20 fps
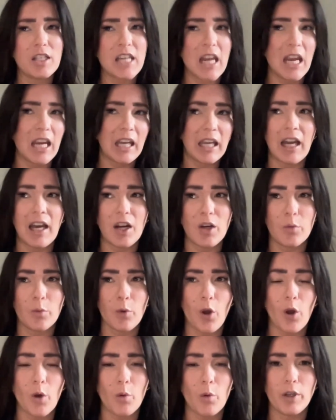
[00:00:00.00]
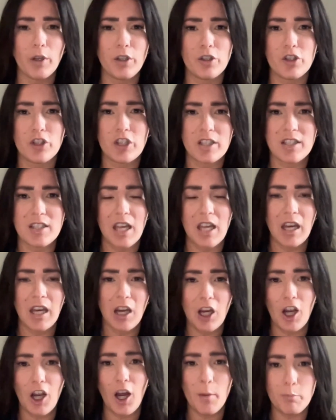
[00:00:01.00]
are taking on a role where you're just
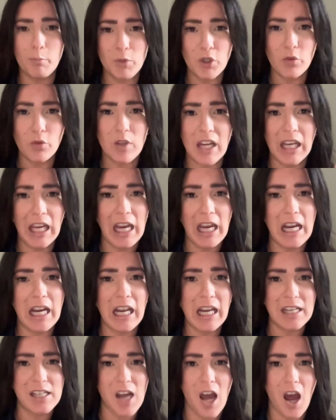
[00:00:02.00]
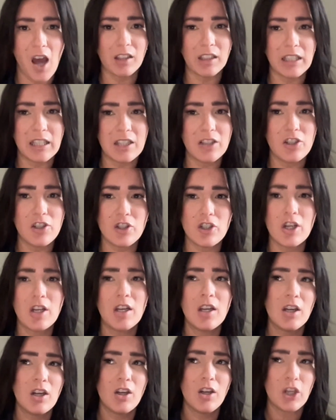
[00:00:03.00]
like communicating knowledge,
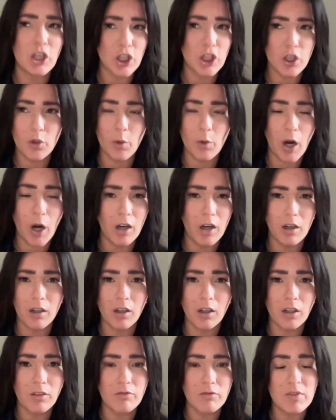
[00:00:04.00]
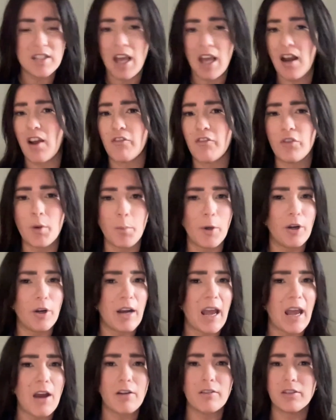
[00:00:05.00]
you are set up for
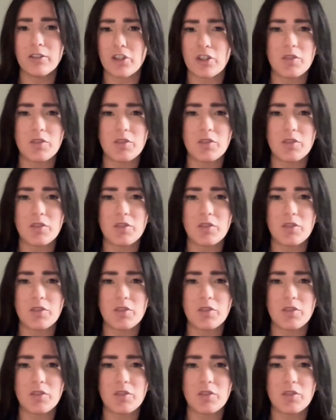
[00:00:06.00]
burnout.